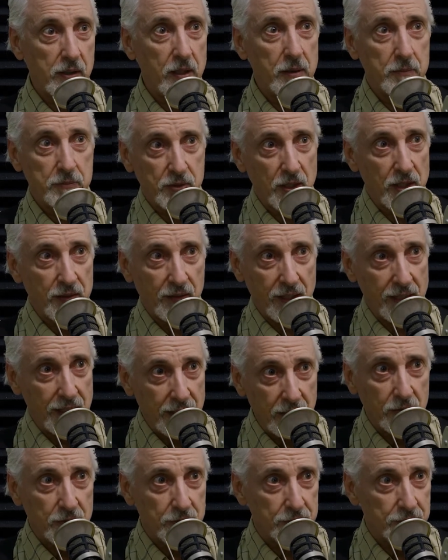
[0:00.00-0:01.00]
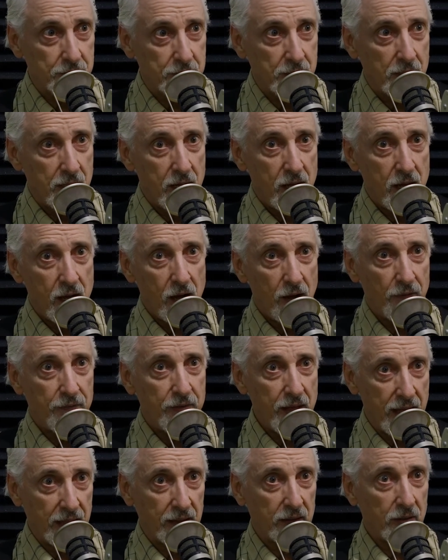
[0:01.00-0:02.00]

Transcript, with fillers: comes on the heels mm-hmm. of that